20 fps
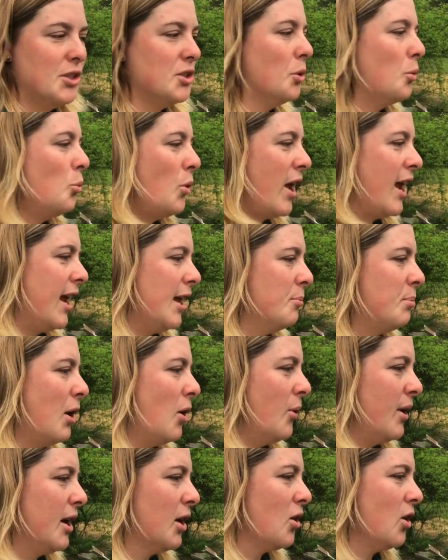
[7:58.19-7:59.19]
to wane
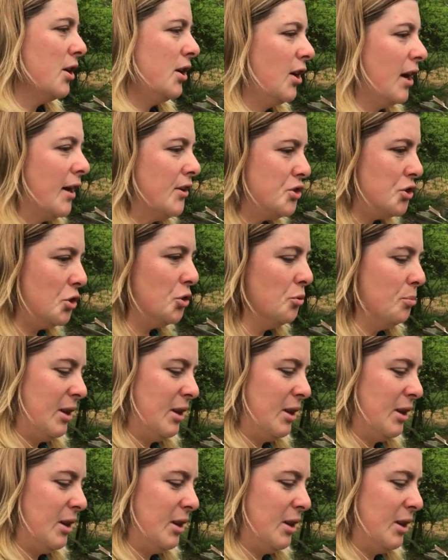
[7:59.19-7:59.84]
poetic on you guys too